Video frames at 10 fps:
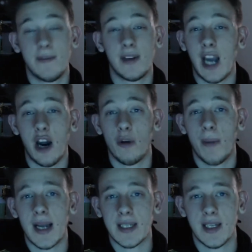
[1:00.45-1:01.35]
even
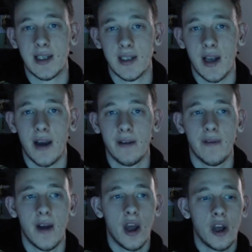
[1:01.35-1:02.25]
Carol Baskin's
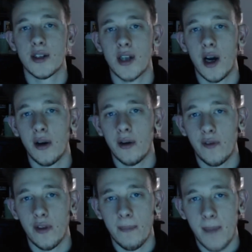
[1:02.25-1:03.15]
life. Starting
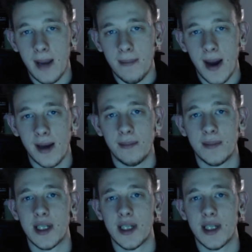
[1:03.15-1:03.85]
off with the main man